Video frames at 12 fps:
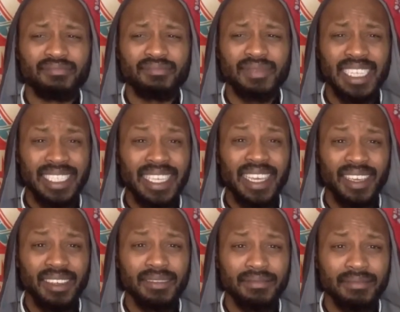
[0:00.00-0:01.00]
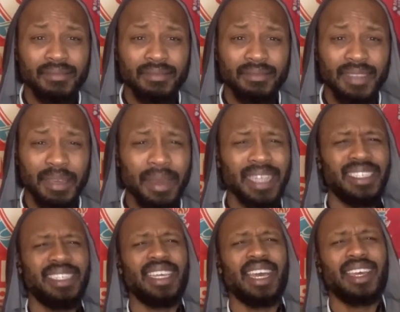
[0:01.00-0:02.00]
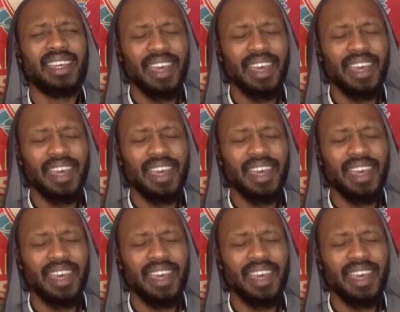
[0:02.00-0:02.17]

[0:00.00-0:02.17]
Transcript: this year. Imagine that.